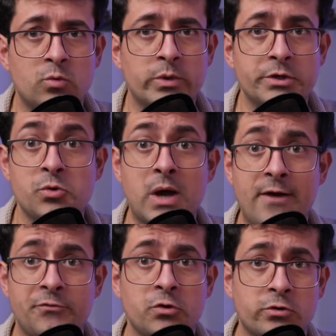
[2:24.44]
where you
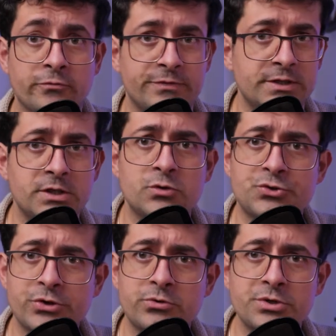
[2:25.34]
have your video
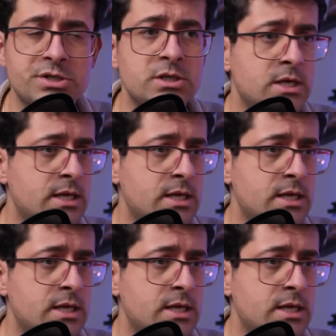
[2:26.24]
source.